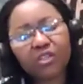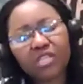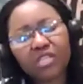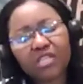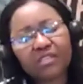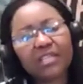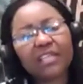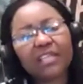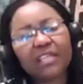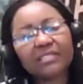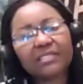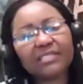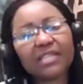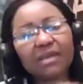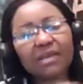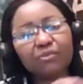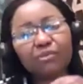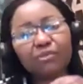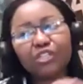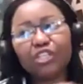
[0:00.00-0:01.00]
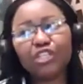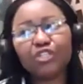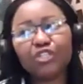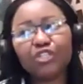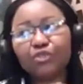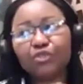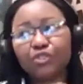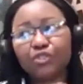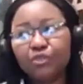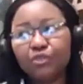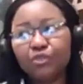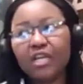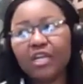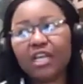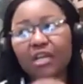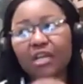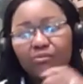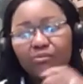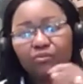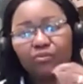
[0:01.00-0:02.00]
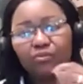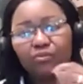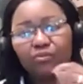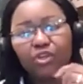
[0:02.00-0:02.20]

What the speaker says: other things that we need to do and I'm